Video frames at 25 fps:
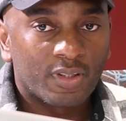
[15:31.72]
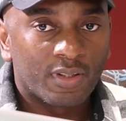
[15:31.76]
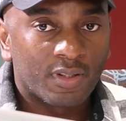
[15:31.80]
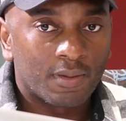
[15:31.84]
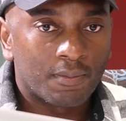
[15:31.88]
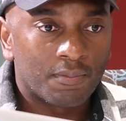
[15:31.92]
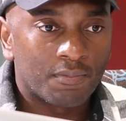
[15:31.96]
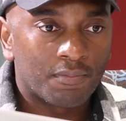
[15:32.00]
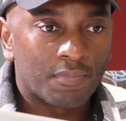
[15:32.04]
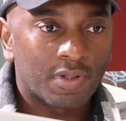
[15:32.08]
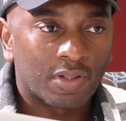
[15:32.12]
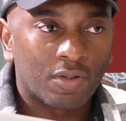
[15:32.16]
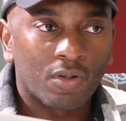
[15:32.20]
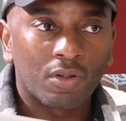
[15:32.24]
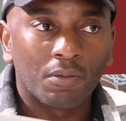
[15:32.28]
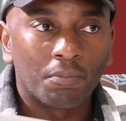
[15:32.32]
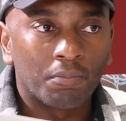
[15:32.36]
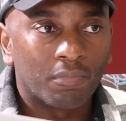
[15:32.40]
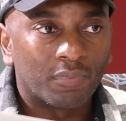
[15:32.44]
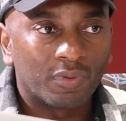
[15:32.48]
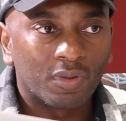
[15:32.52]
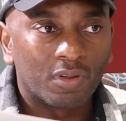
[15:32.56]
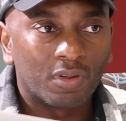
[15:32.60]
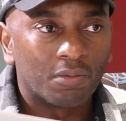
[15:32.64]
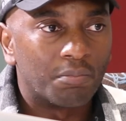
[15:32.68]
But not
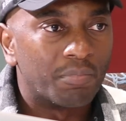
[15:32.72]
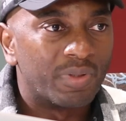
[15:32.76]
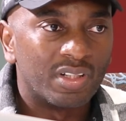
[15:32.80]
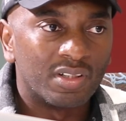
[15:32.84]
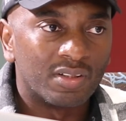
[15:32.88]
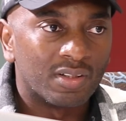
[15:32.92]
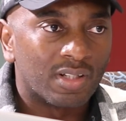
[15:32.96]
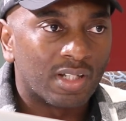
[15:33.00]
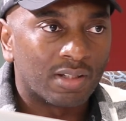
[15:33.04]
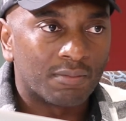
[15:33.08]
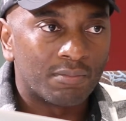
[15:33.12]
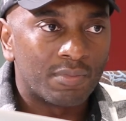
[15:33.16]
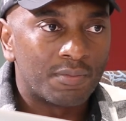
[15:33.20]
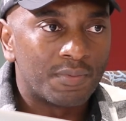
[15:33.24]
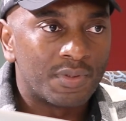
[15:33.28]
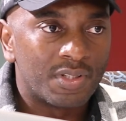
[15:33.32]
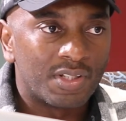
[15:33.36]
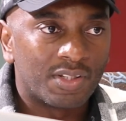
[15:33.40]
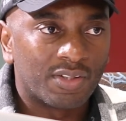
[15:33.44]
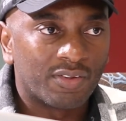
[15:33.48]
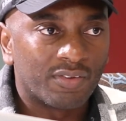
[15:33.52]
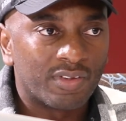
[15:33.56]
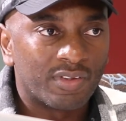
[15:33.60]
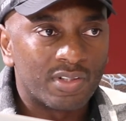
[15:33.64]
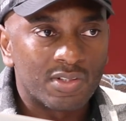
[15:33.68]
many, like maybe
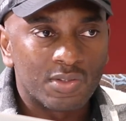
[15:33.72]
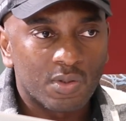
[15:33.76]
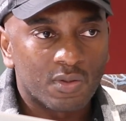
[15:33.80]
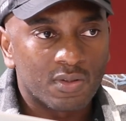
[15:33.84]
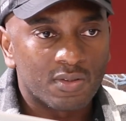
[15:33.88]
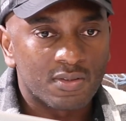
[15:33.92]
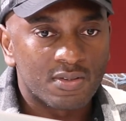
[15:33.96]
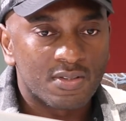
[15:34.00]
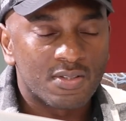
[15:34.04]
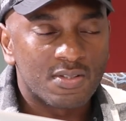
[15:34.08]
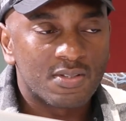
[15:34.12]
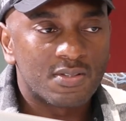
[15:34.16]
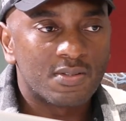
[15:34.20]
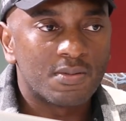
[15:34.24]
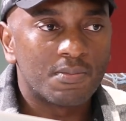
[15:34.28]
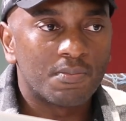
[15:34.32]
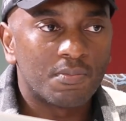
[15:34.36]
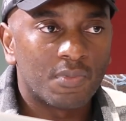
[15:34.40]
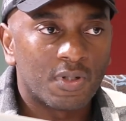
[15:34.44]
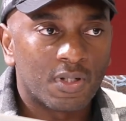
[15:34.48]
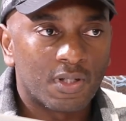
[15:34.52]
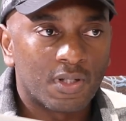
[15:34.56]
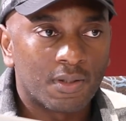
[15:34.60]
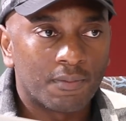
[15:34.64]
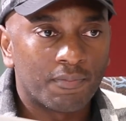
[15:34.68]
3 songs.
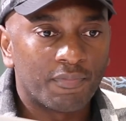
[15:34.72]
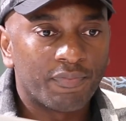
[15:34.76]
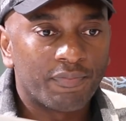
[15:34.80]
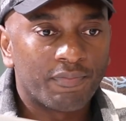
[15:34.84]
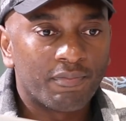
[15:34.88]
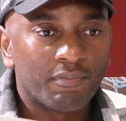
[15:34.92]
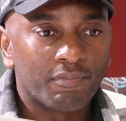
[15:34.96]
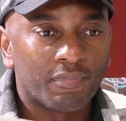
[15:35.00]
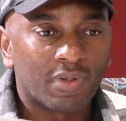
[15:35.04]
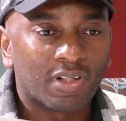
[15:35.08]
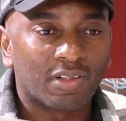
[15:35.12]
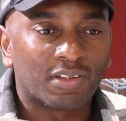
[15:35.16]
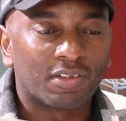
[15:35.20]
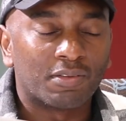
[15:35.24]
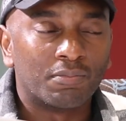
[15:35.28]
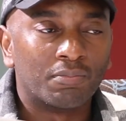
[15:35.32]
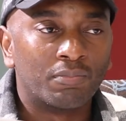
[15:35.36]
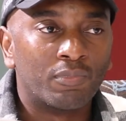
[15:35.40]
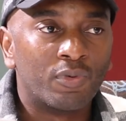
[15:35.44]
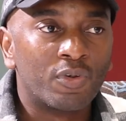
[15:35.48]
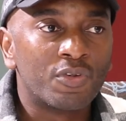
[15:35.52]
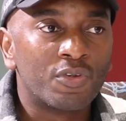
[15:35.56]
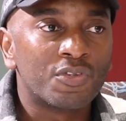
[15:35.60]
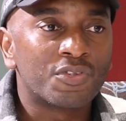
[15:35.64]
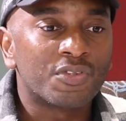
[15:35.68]
But
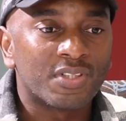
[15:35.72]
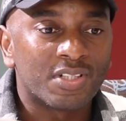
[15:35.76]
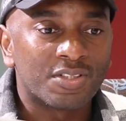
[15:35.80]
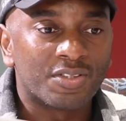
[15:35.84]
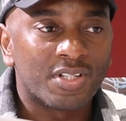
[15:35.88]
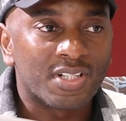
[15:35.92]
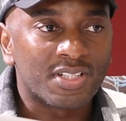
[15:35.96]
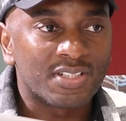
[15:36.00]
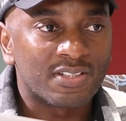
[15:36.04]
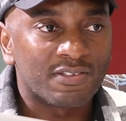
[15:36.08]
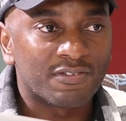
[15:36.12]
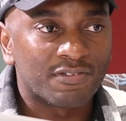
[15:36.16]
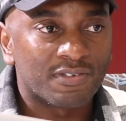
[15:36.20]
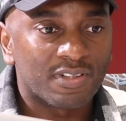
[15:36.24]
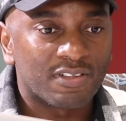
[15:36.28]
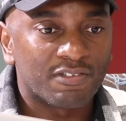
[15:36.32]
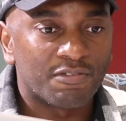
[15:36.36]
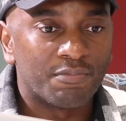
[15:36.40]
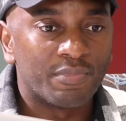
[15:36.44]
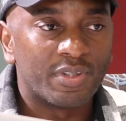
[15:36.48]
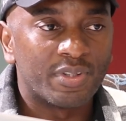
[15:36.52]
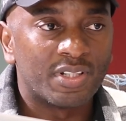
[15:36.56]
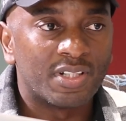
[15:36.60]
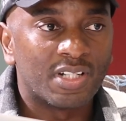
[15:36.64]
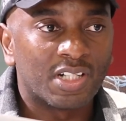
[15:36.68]
most of the tracks I've
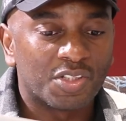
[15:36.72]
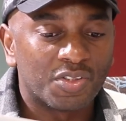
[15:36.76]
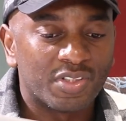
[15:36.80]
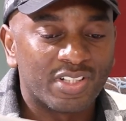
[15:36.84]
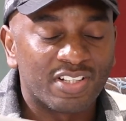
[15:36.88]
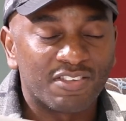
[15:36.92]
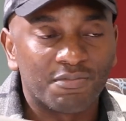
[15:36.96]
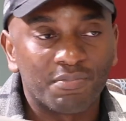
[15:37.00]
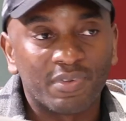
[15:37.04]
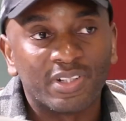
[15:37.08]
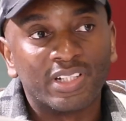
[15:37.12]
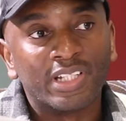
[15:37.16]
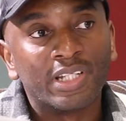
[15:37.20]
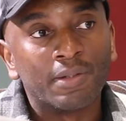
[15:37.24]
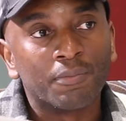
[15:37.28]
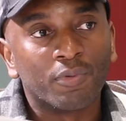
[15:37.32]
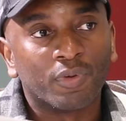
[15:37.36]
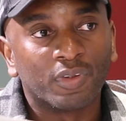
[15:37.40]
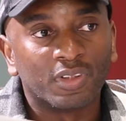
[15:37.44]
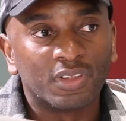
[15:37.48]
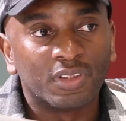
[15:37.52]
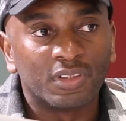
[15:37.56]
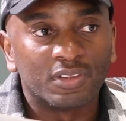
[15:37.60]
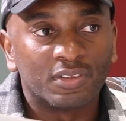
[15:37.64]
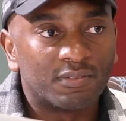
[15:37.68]
made actually have my name
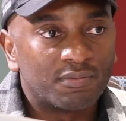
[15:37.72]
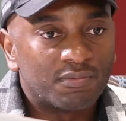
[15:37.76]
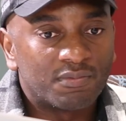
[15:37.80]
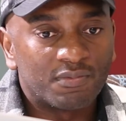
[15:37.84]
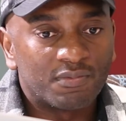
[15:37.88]
on it.